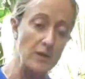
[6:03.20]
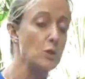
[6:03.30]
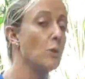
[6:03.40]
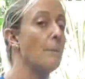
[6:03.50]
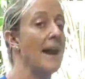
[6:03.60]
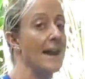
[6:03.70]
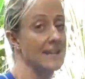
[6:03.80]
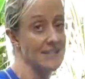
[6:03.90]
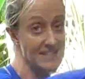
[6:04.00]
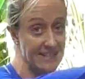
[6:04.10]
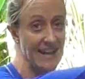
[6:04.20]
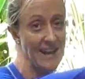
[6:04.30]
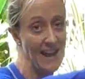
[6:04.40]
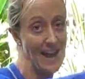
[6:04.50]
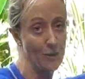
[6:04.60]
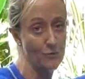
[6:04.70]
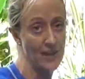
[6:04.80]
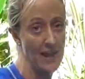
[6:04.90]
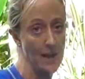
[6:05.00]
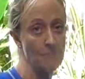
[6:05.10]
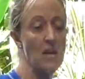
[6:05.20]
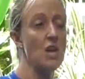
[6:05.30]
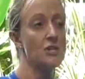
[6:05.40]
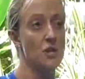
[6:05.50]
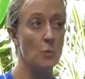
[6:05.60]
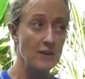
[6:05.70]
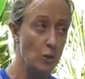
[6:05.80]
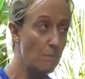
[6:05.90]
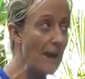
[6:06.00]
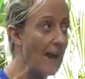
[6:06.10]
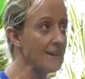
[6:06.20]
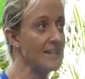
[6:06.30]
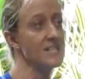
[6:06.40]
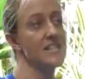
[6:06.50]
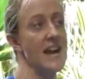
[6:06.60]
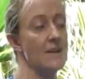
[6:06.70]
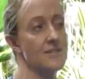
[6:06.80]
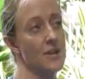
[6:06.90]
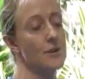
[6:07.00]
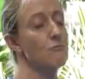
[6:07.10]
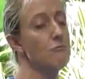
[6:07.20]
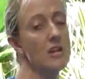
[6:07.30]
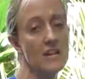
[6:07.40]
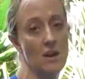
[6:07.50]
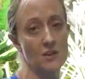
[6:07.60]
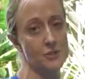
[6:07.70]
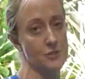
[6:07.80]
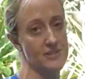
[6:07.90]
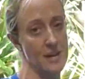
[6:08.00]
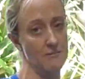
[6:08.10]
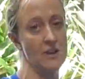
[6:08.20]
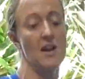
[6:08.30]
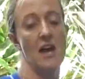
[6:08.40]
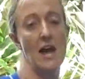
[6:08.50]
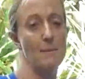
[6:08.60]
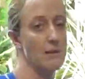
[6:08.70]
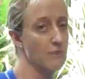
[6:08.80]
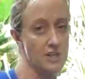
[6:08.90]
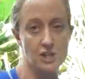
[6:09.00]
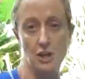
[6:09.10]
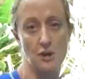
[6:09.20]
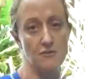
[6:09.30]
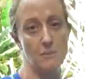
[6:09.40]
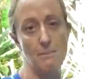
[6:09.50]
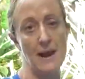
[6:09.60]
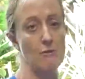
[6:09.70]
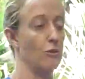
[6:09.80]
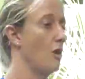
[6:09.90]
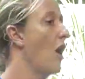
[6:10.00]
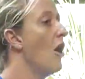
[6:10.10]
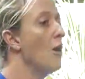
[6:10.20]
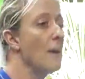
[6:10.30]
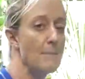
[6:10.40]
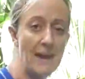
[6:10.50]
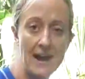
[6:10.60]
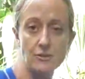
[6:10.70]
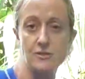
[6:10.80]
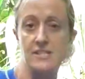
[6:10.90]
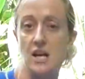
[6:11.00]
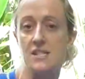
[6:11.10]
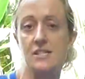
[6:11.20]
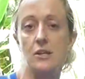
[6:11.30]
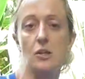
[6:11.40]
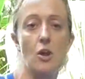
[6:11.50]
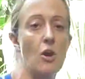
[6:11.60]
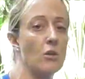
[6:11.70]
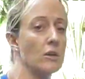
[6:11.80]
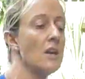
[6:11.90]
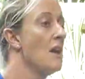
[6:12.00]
when you were paddling to get out there. So when you're paddling to the outside, really ask yourself, am I reaching over the barrel? Are my paddles nice and long?